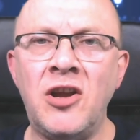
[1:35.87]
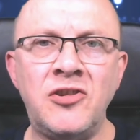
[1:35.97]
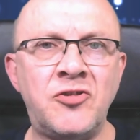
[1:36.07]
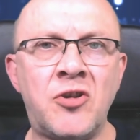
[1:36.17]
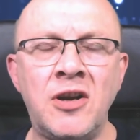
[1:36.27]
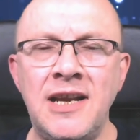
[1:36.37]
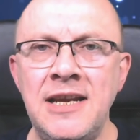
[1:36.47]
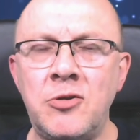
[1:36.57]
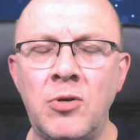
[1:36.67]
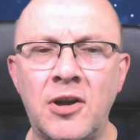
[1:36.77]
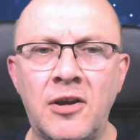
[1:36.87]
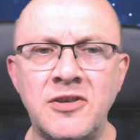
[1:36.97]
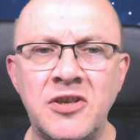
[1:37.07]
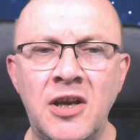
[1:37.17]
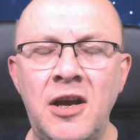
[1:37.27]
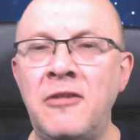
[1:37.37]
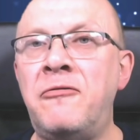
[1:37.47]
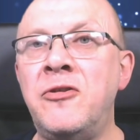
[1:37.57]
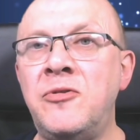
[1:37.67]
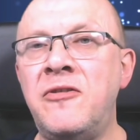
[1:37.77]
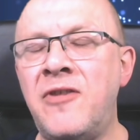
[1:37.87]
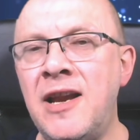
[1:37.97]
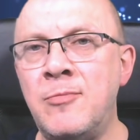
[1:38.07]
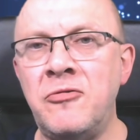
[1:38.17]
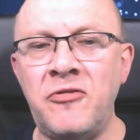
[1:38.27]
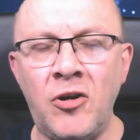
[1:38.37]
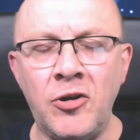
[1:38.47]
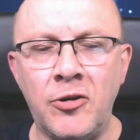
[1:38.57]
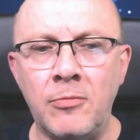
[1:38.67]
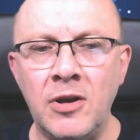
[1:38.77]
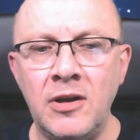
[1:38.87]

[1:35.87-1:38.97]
to try and equalize and fill the available volume?